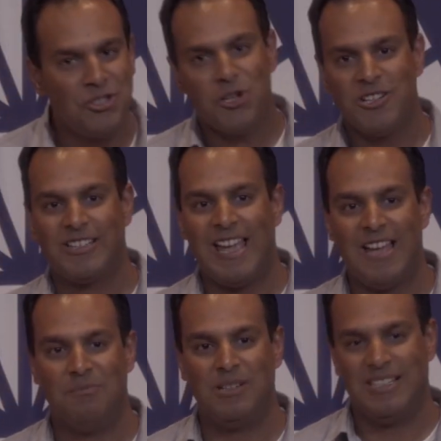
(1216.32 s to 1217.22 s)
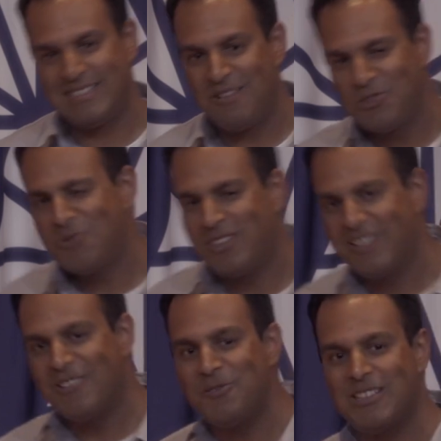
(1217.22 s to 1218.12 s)
Sure, you can, but is that what you want
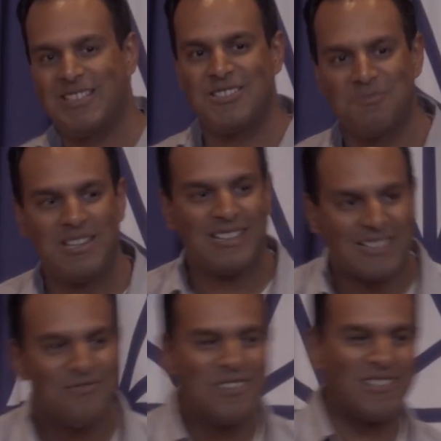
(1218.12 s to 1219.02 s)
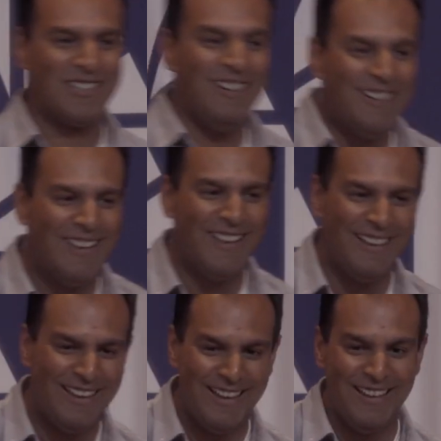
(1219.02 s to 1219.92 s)
to do with such a big computer?
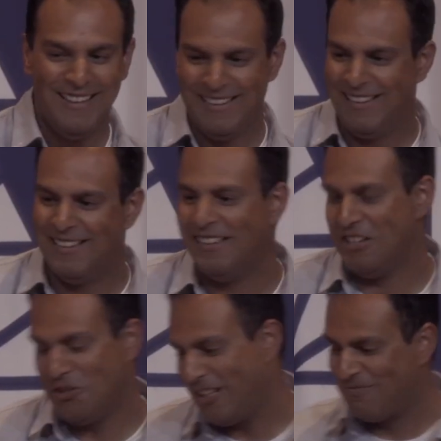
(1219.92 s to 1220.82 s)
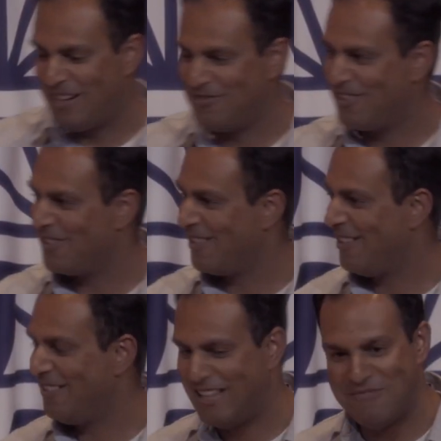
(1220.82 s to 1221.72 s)
You get by with
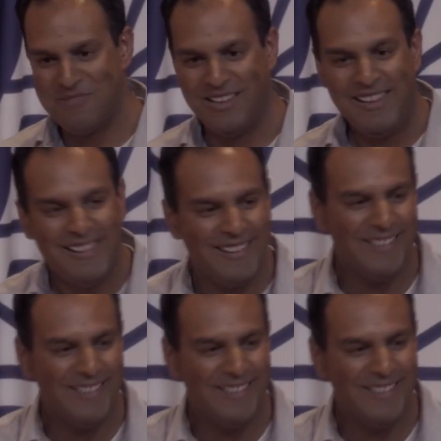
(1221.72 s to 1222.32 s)
your Game Boy.